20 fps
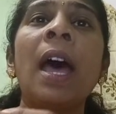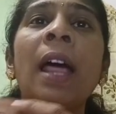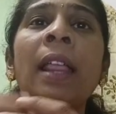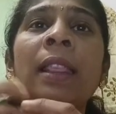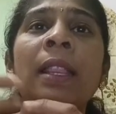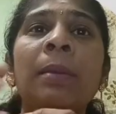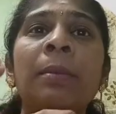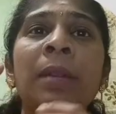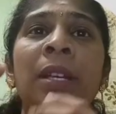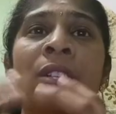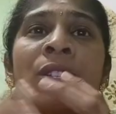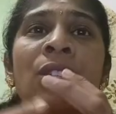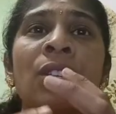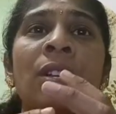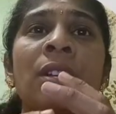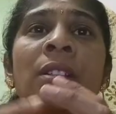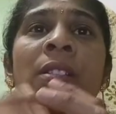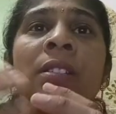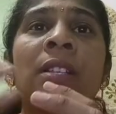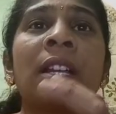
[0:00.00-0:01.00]
and the
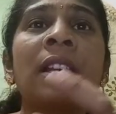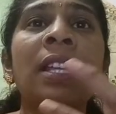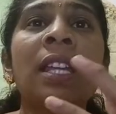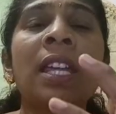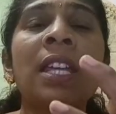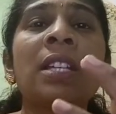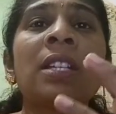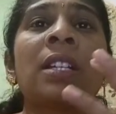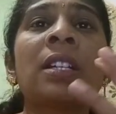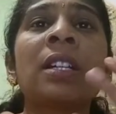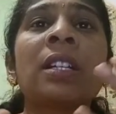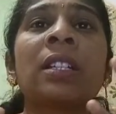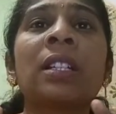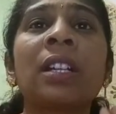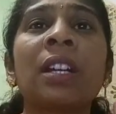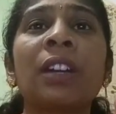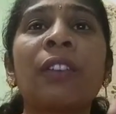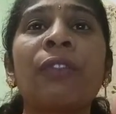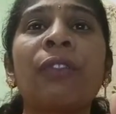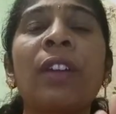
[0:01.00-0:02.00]
mixture is then heated
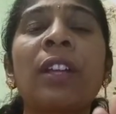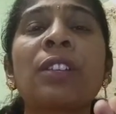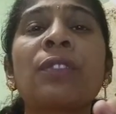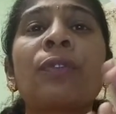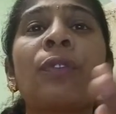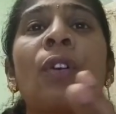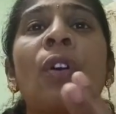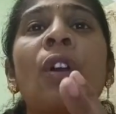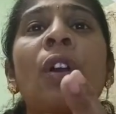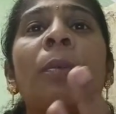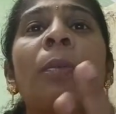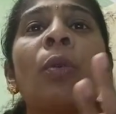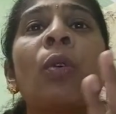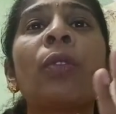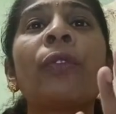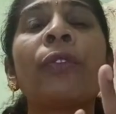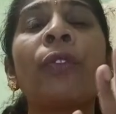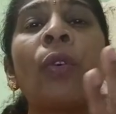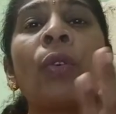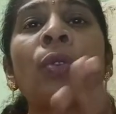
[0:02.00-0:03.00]
under reflux for
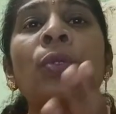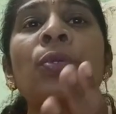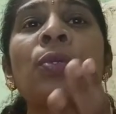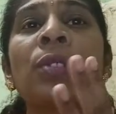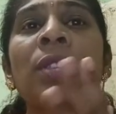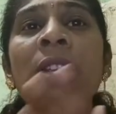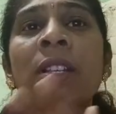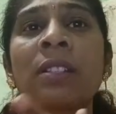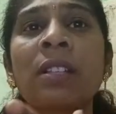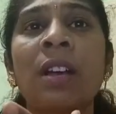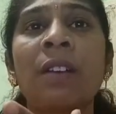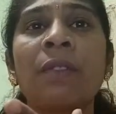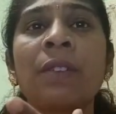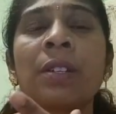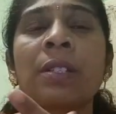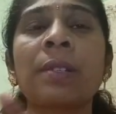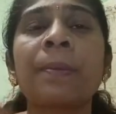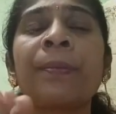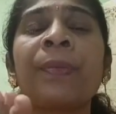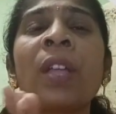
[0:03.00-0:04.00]
about 4 to 6
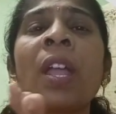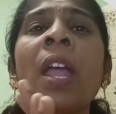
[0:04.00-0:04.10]
hours.